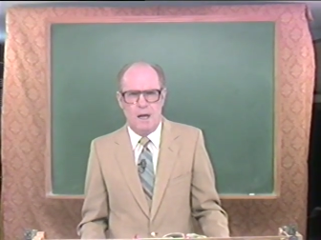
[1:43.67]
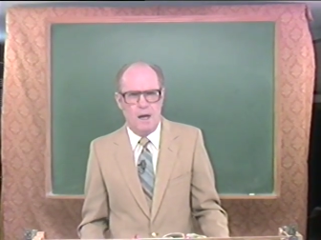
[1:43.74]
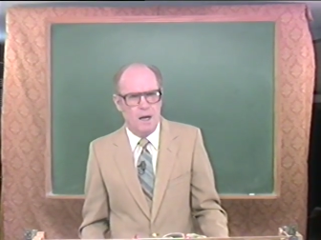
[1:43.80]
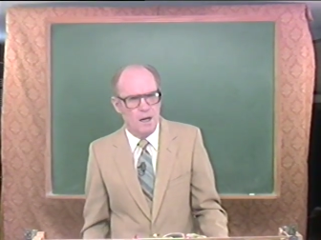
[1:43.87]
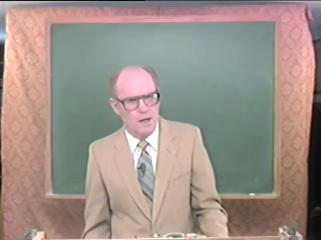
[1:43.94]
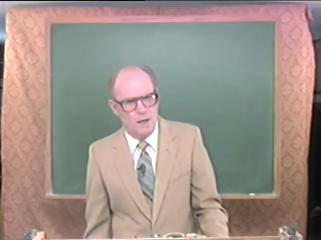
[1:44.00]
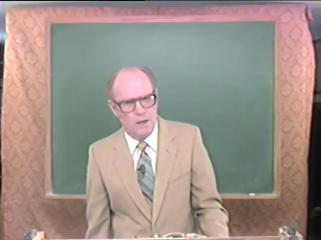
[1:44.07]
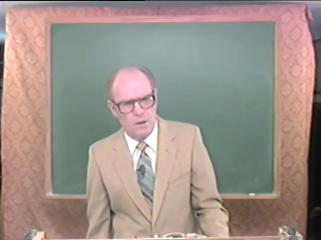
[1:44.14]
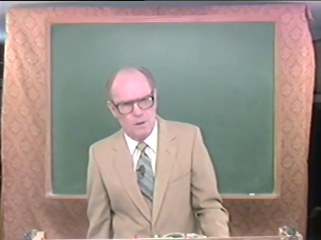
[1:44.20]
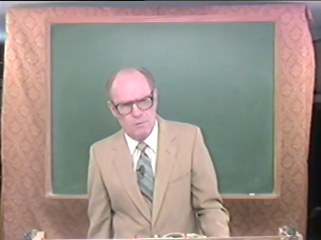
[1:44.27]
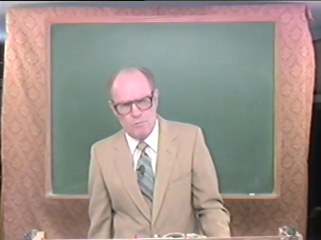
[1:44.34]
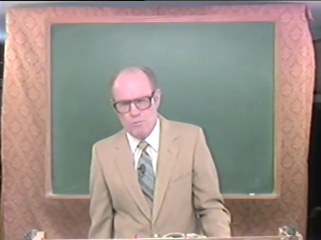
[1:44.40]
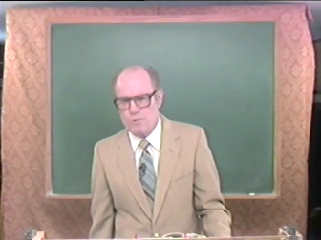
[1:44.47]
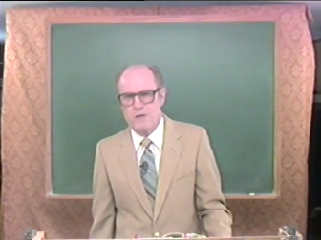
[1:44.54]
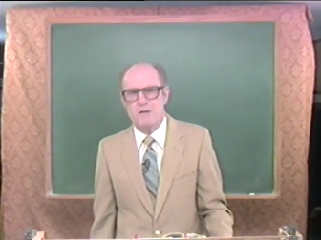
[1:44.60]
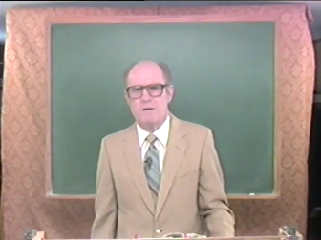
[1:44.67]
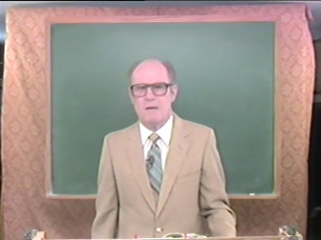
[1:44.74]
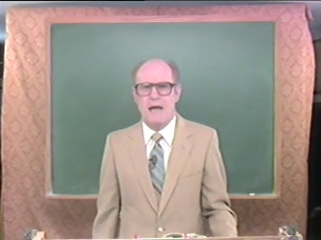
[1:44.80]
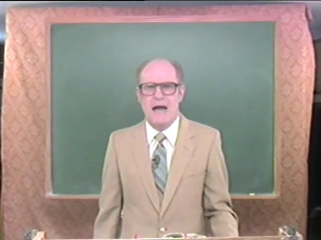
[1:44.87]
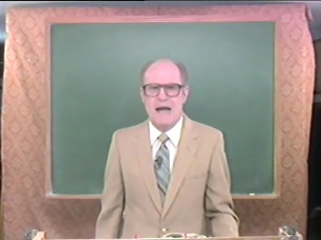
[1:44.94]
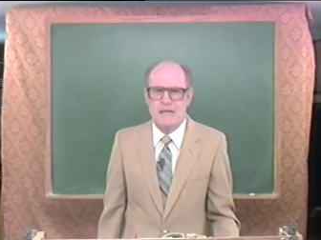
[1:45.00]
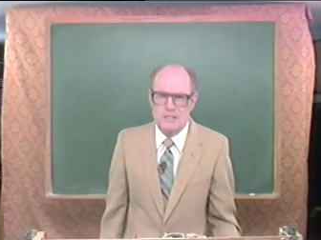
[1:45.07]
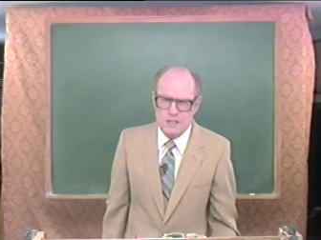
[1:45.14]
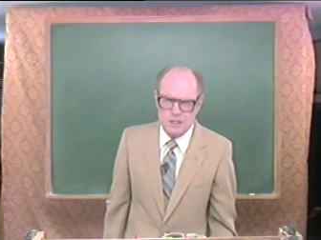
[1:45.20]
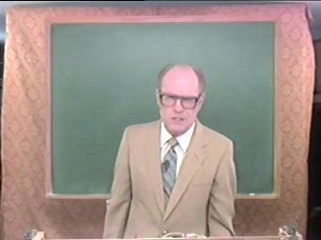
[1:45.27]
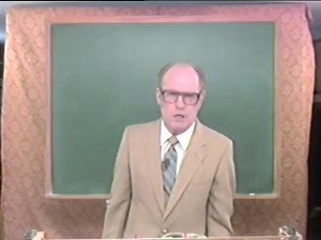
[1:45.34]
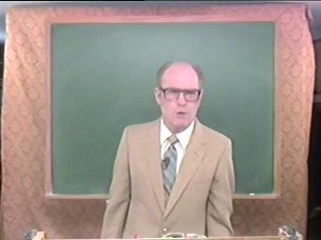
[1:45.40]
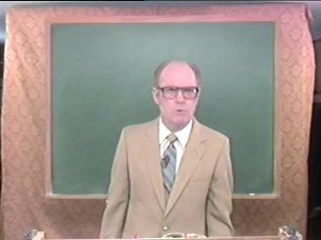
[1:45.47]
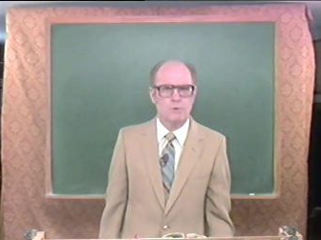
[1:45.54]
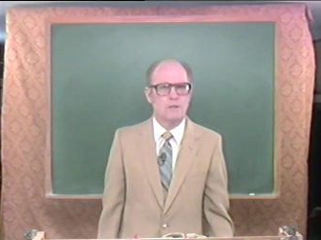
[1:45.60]
uh, realized
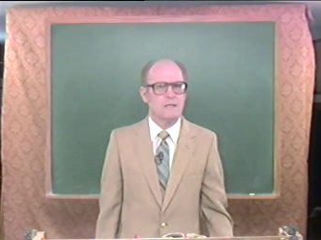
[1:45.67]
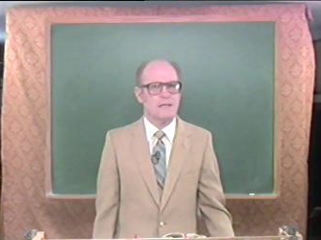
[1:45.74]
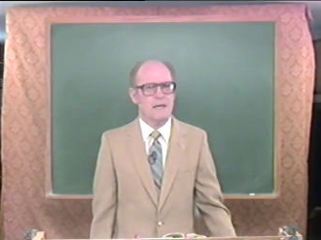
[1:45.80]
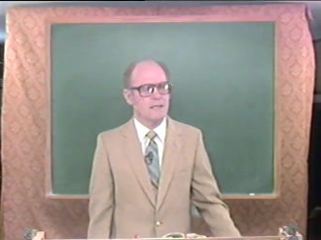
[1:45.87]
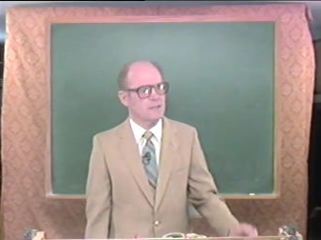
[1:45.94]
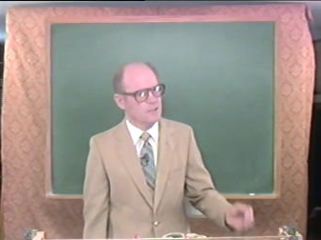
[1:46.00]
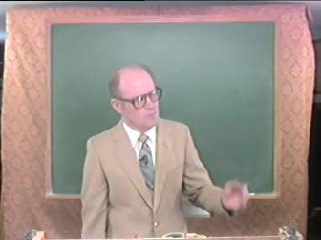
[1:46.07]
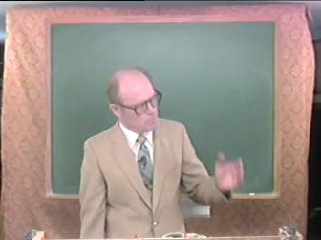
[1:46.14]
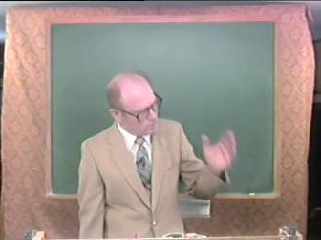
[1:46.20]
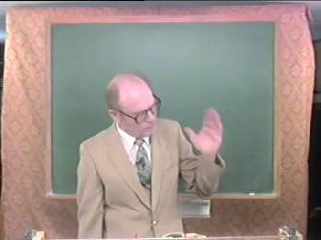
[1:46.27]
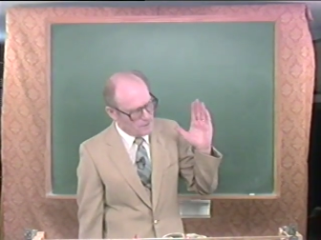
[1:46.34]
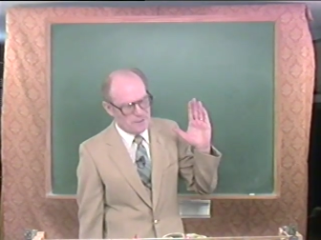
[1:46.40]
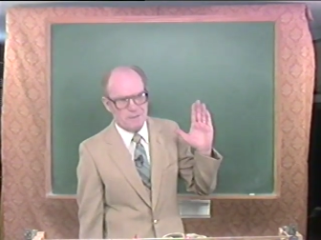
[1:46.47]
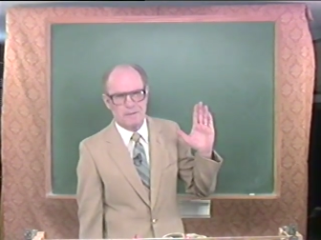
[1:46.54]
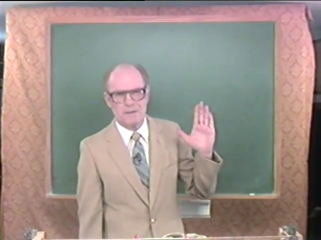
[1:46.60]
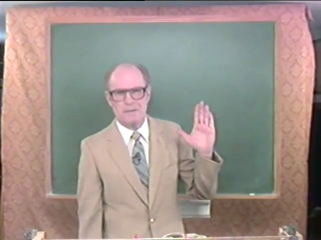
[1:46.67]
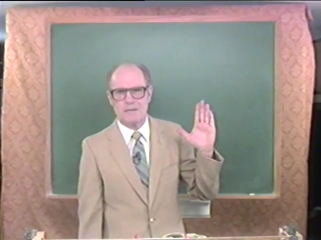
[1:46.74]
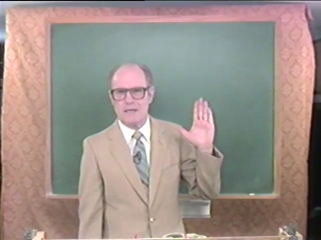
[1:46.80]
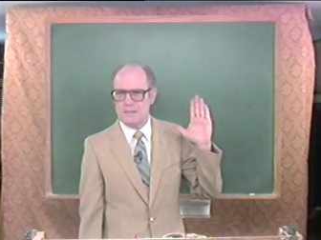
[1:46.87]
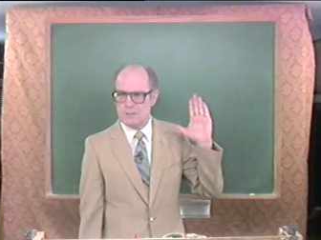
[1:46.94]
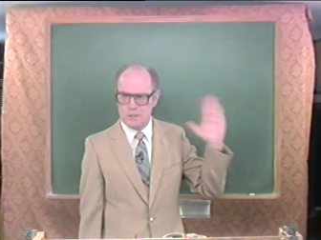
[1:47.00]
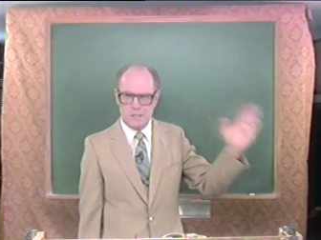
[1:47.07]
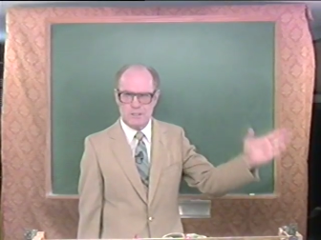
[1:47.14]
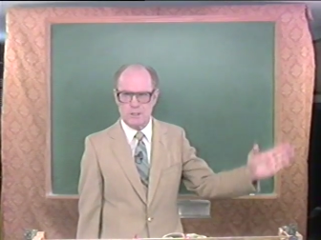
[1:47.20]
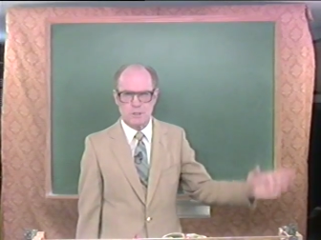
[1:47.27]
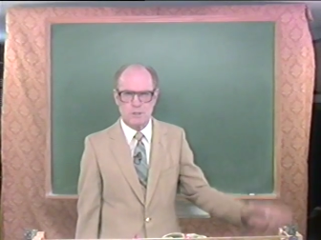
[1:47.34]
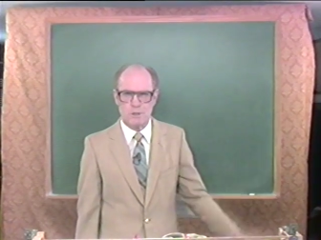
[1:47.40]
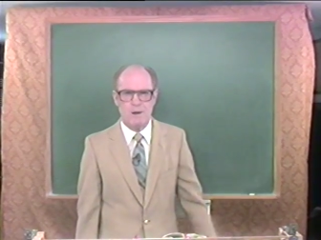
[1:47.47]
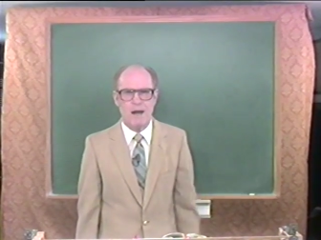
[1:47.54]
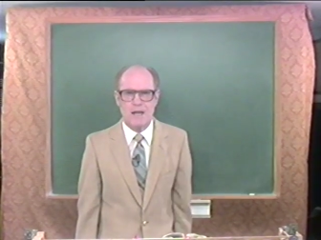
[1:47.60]
totally and completely that
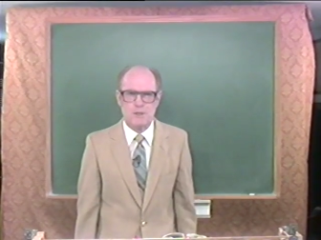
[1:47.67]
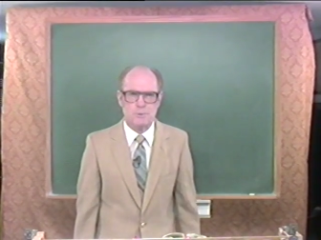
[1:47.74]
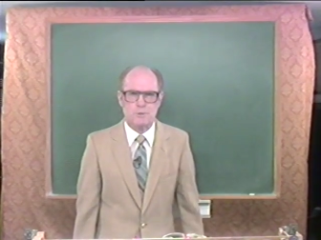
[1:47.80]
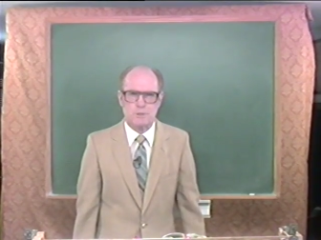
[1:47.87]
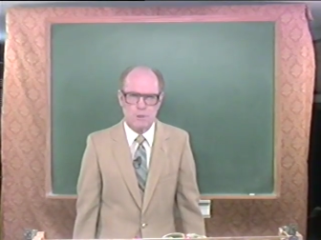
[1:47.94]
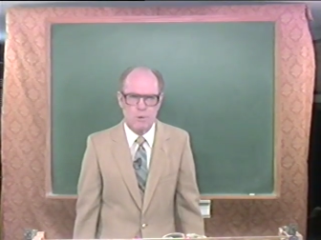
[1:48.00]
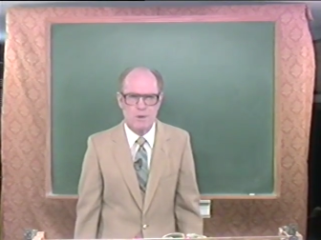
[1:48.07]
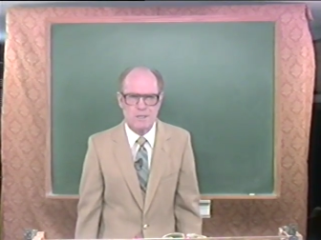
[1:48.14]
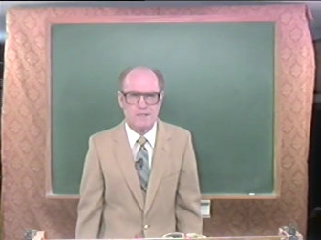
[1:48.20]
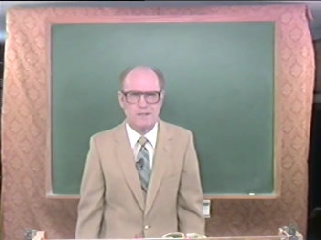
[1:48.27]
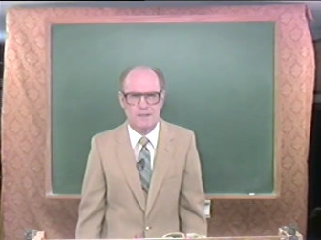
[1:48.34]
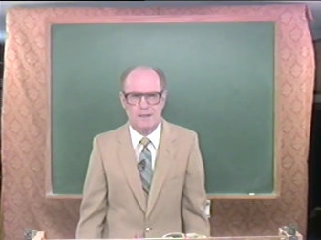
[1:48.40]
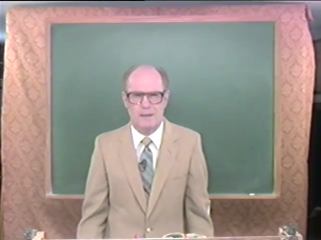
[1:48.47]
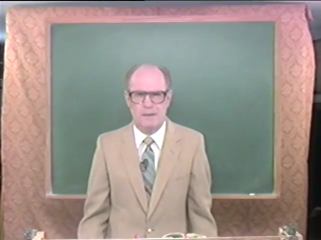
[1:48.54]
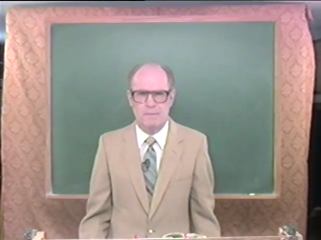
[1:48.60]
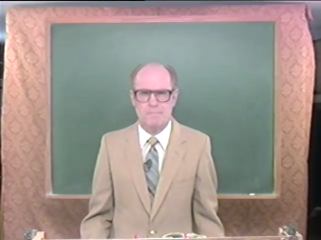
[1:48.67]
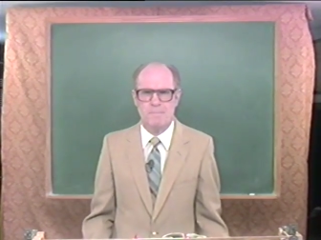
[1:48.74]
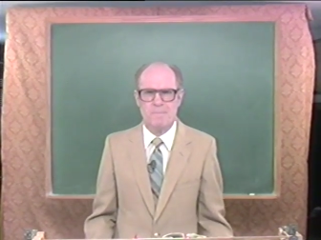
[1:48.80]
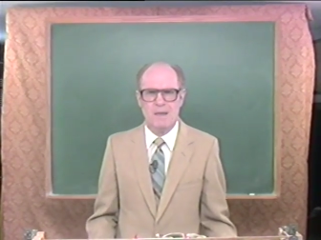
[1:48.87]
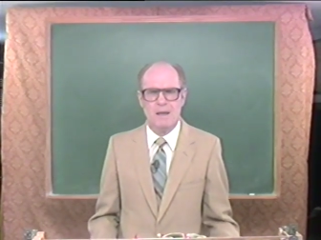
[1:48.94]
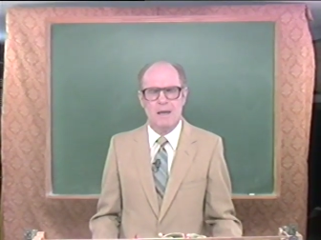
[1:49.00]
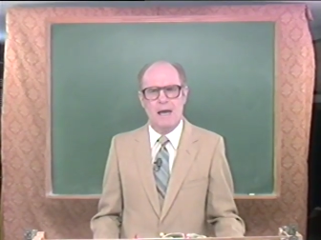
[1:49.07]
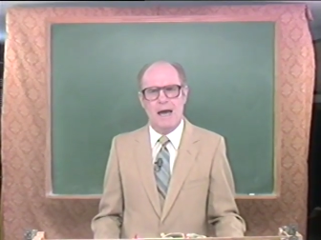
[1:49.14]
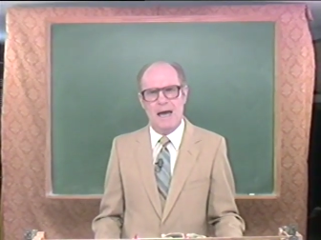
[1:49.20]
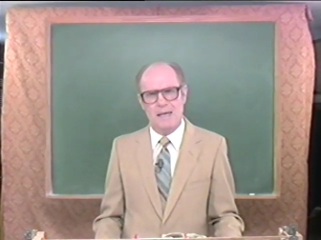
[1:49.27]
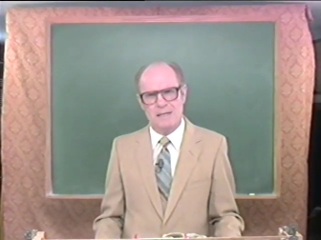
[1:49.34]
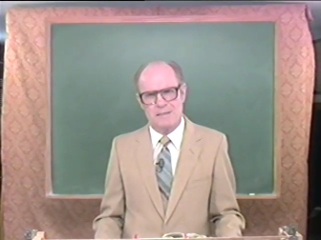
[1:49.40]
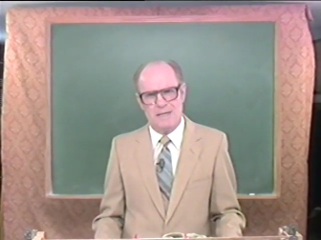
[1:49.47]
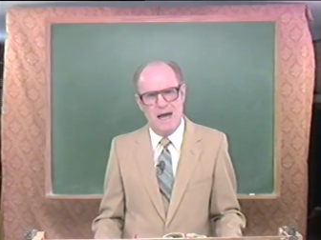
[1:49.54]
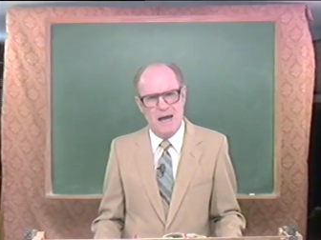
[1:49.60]
Jesus Christ was going to come
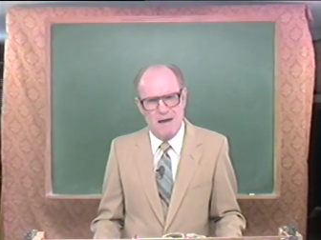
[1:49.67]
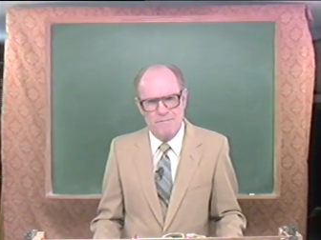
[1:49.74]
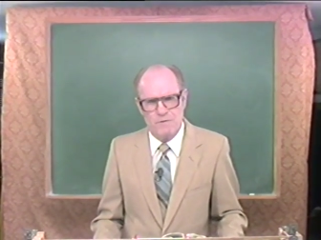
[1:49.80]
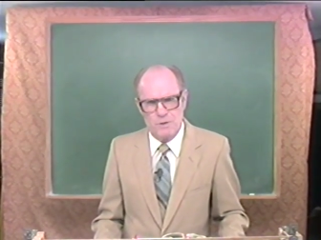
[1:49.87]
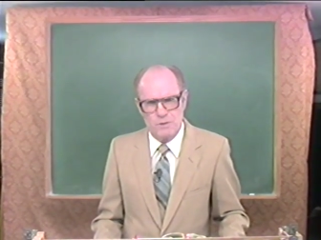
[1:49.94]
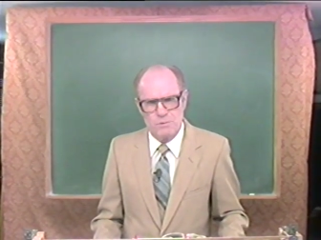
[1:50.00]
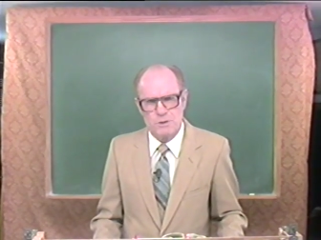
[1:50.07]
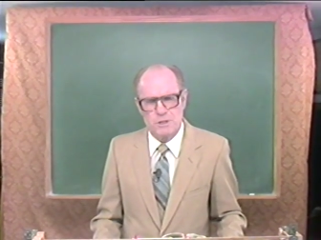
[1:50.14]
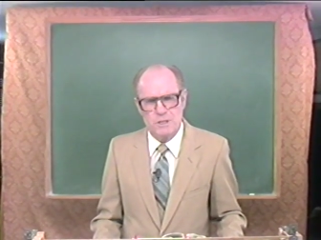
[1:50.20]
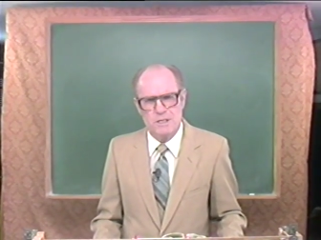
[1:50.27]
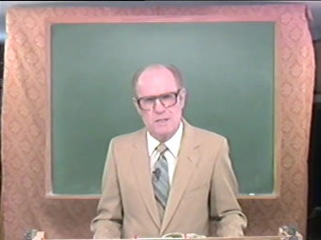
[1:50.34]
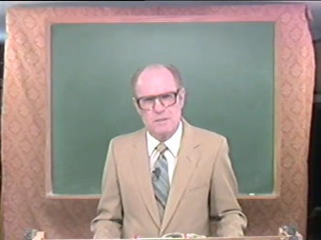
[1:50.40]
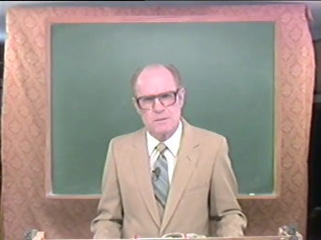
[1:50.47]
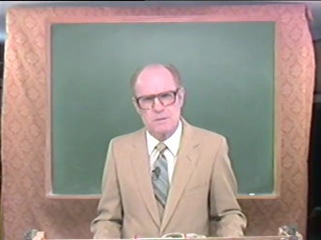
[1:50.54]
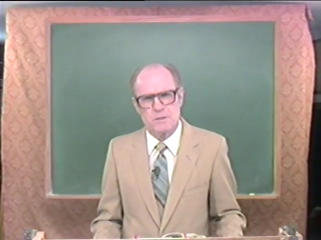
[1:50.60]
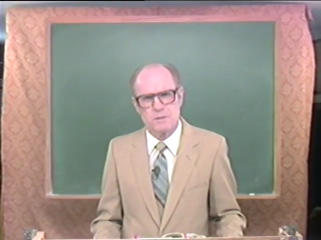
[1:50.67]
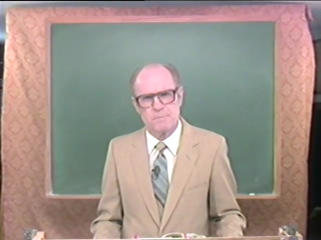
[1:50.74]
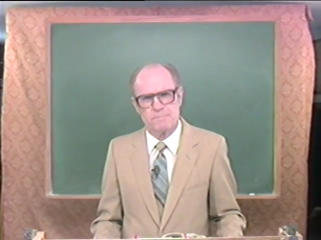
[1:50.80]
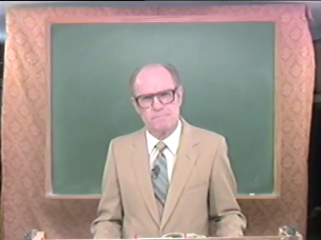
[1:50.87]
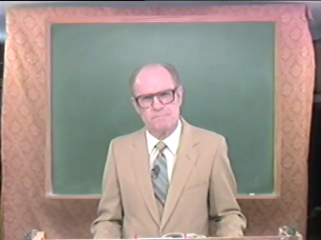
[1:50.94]
and die for your sins.